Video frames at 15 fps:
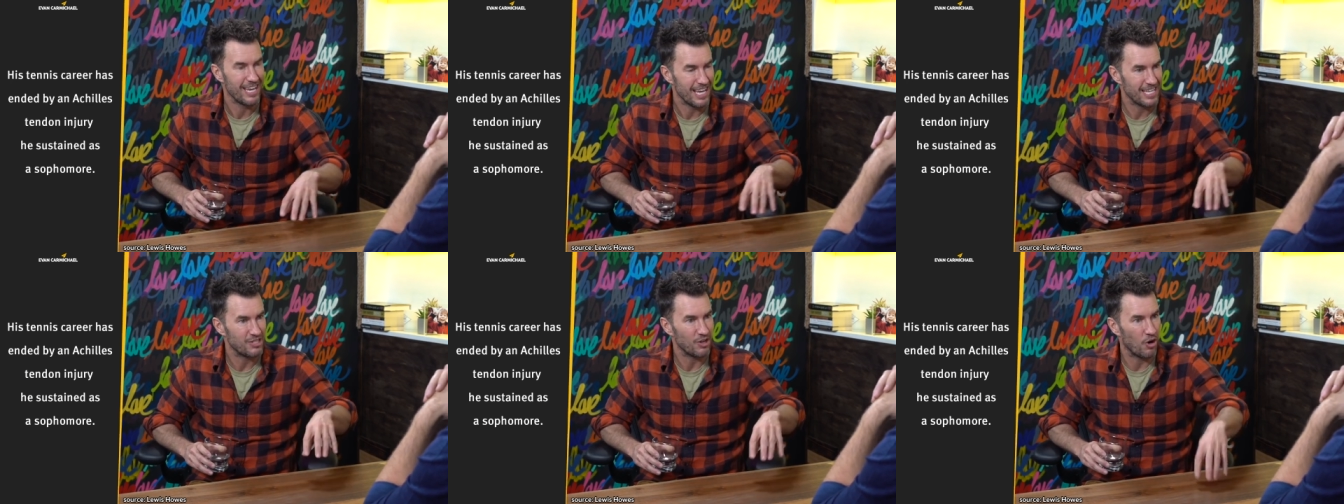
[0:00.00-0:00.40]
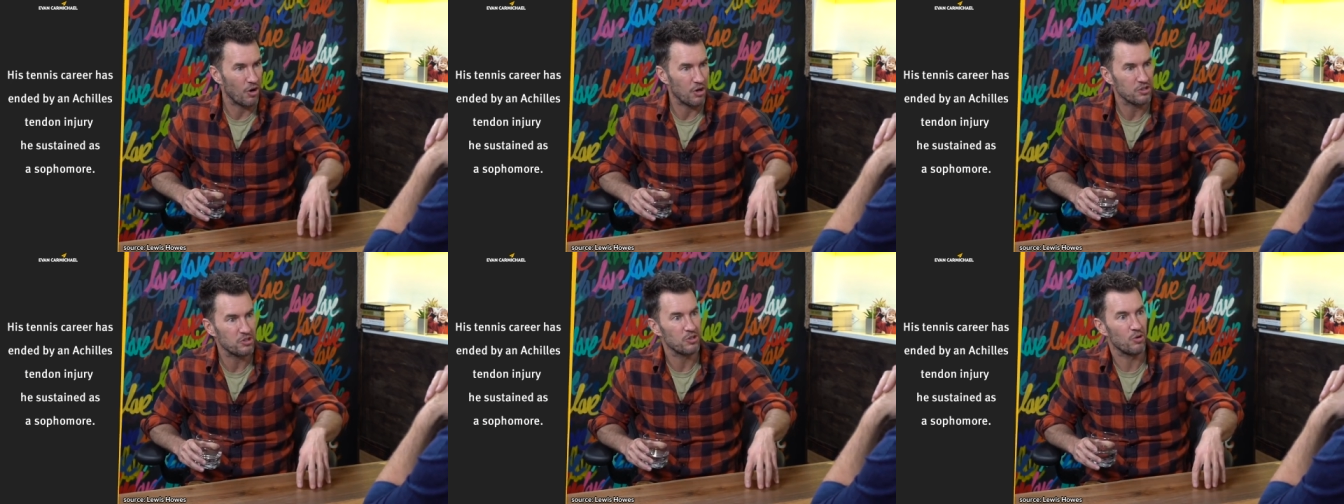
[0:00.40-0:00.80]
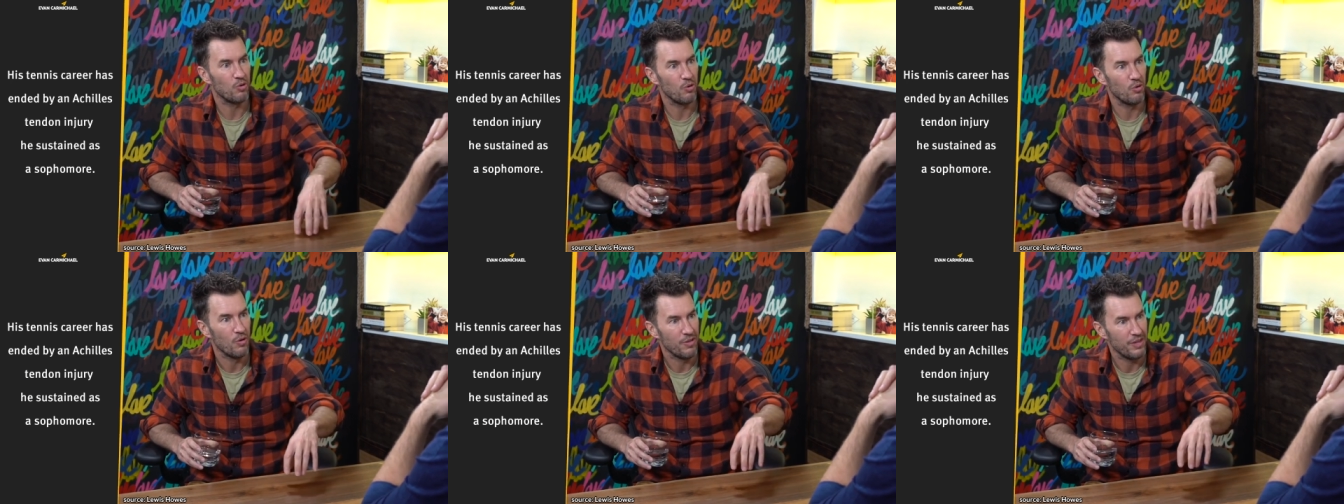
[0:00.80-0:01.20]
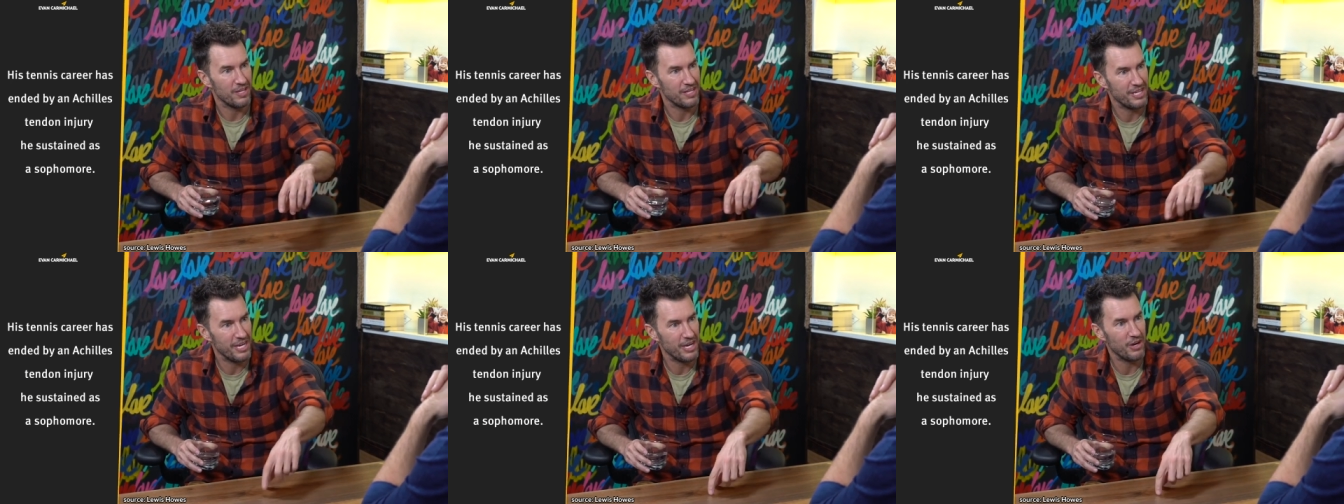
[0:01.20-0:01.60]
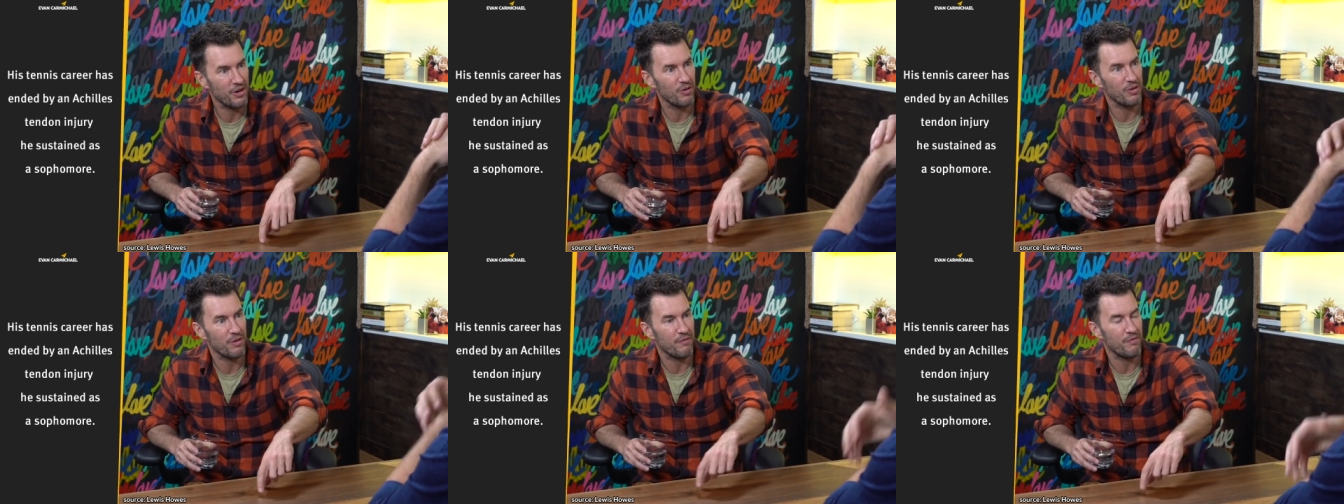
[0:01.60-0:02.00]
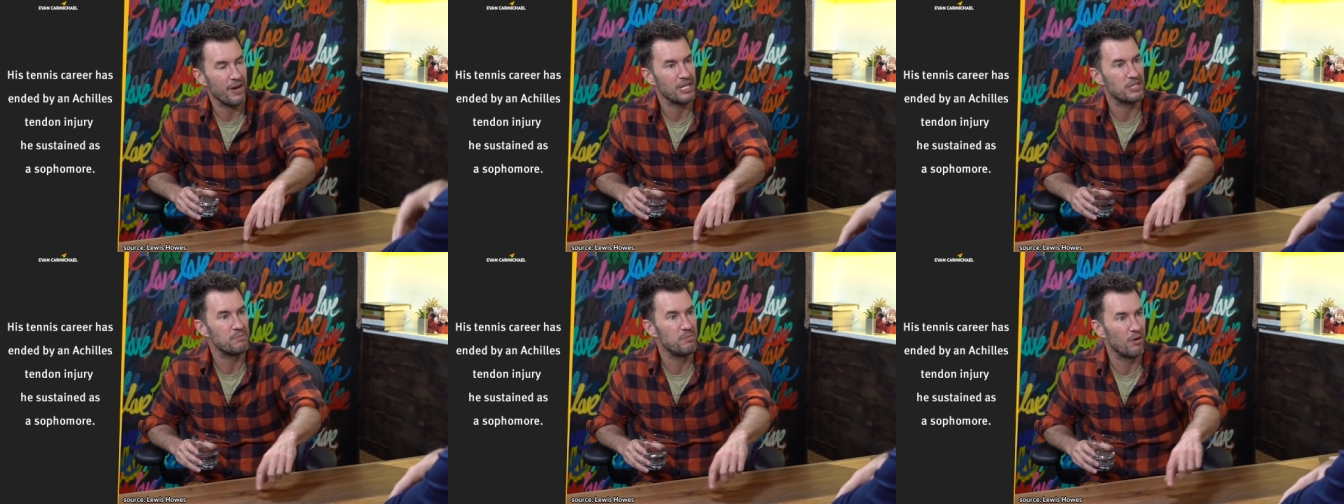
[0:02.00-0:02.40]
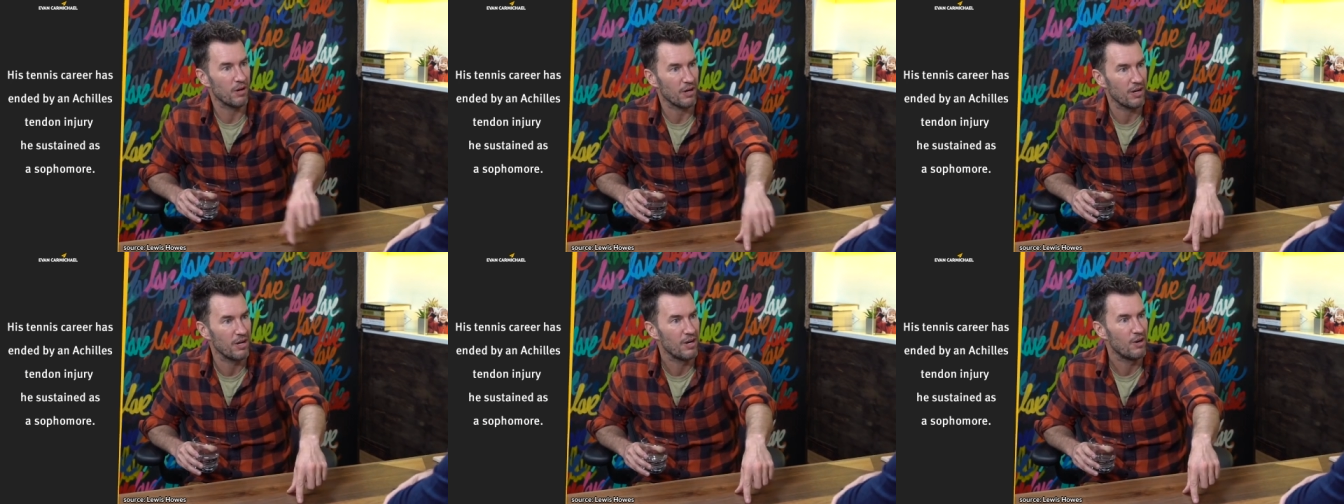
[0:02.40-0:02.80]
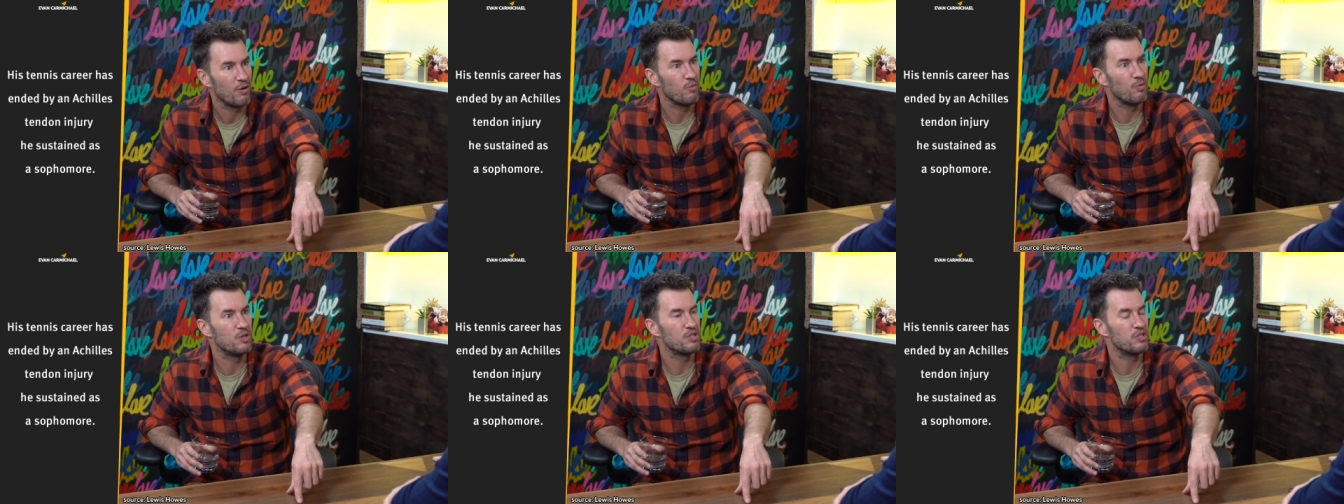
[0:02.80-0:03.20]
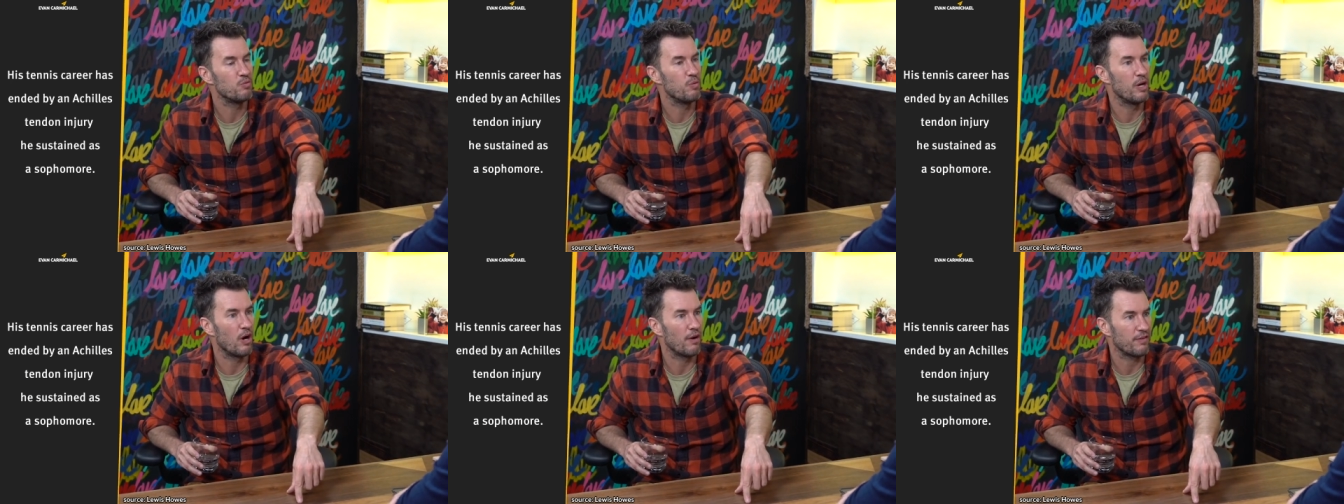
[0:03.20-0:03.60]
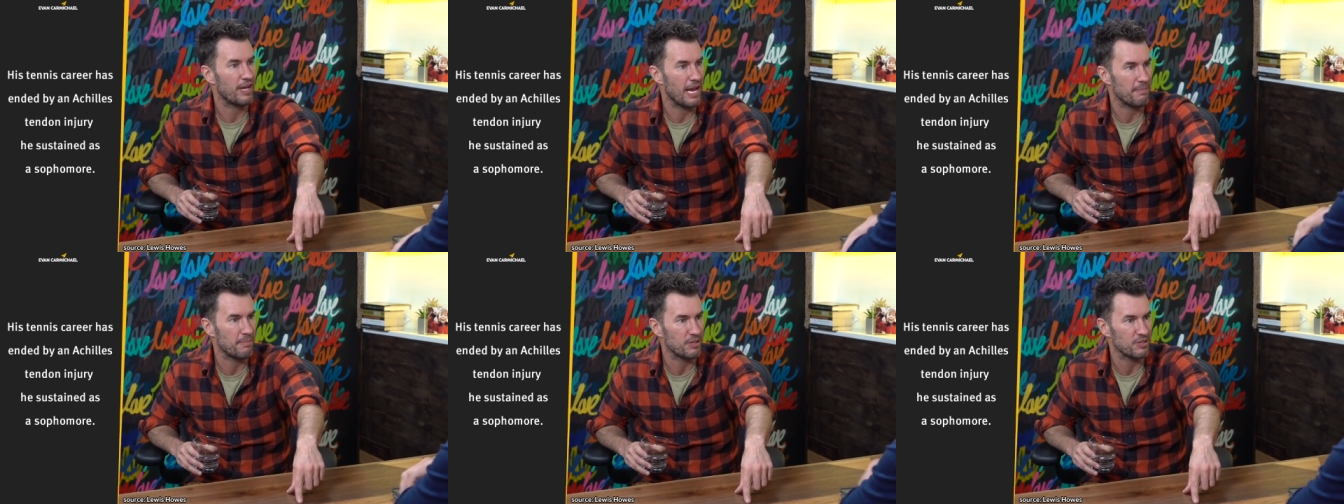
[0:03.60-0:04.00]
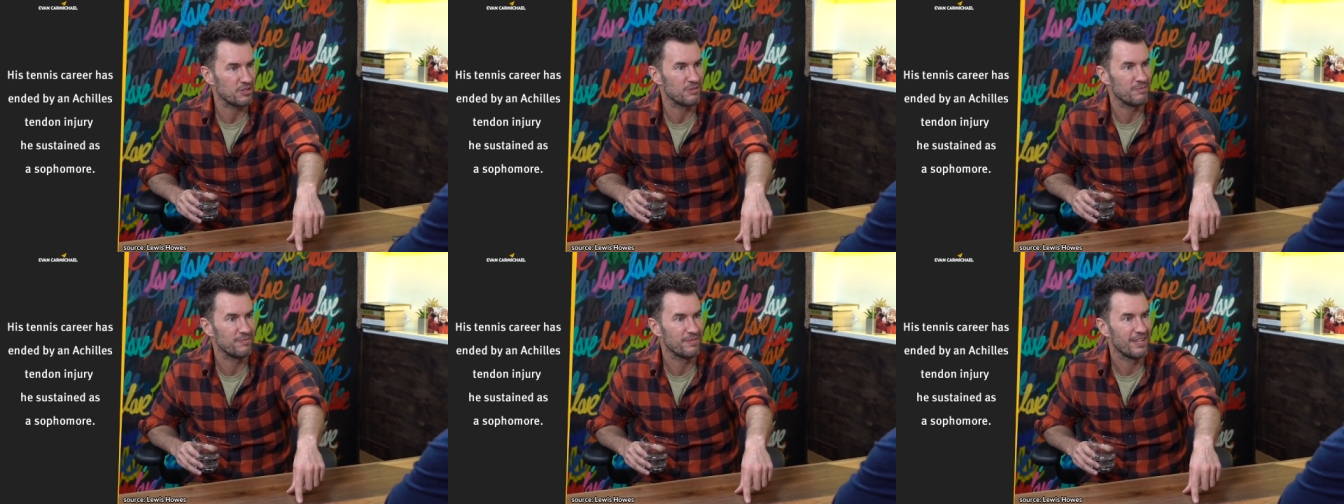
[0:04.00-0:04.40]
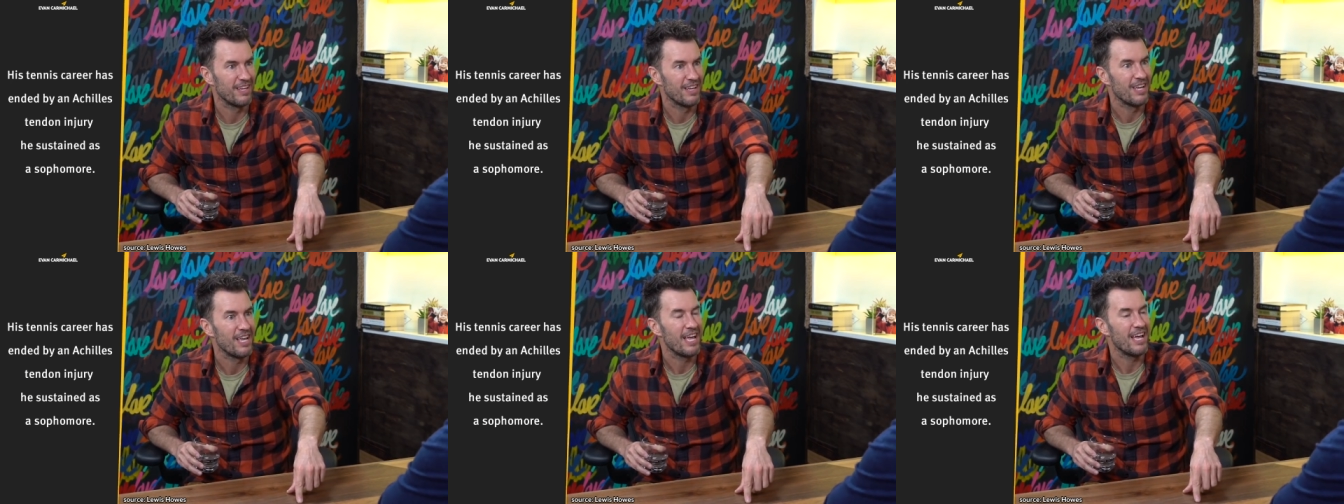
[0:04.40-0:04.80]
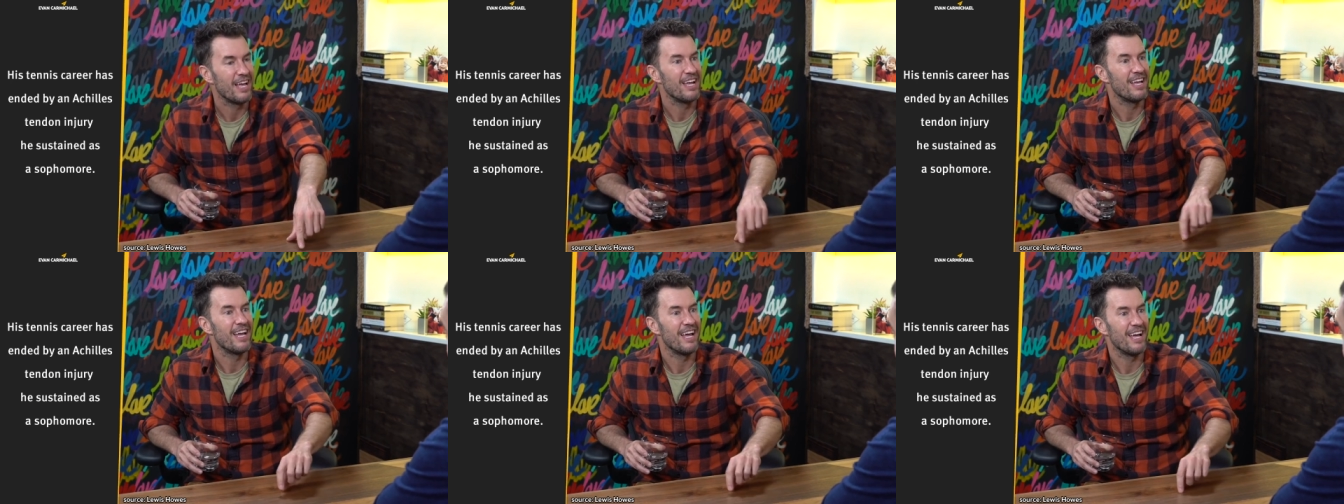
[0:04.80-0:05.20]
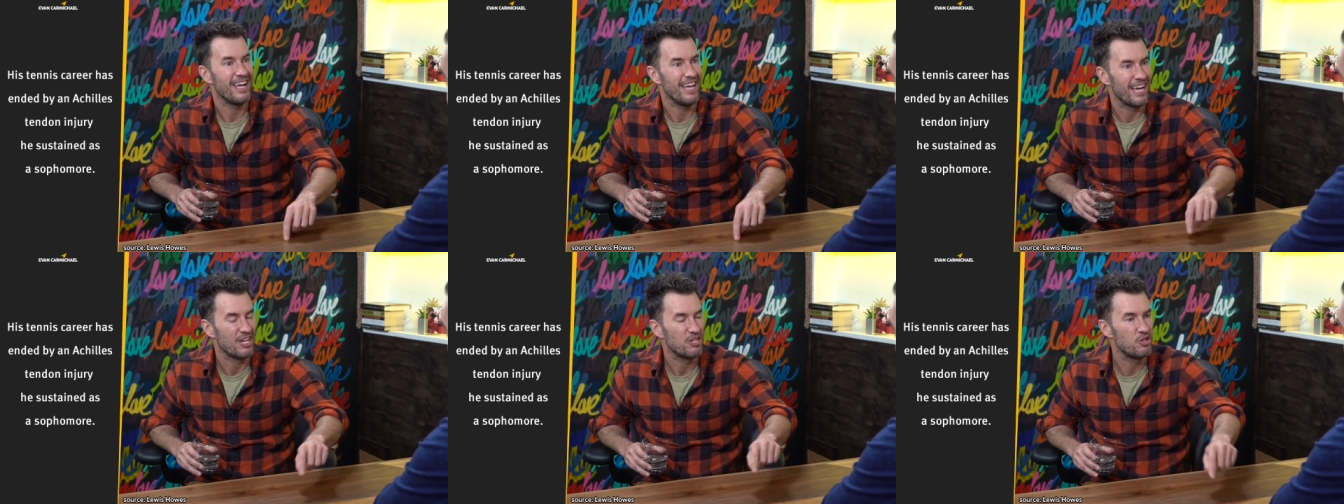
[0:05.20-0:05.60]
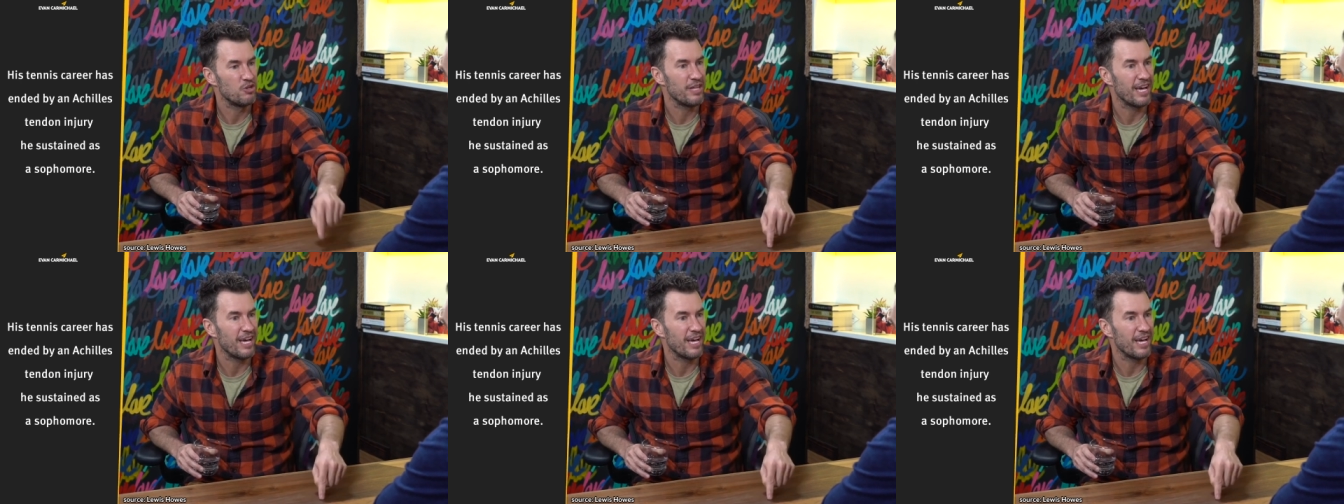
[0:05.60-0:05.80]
it's also the year that Facebook was went off campus. And social media yeah, in general.